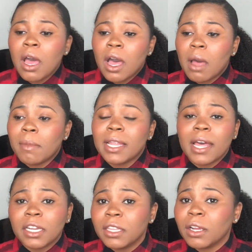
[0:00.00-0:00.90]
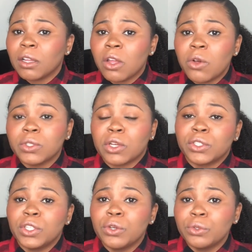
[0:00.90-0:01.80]
A lot of their clothes are
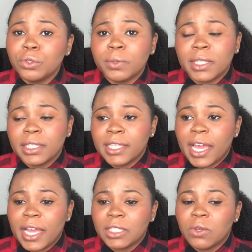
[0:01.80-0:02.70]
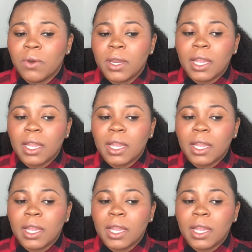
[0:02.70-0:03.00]
still new with the tags on.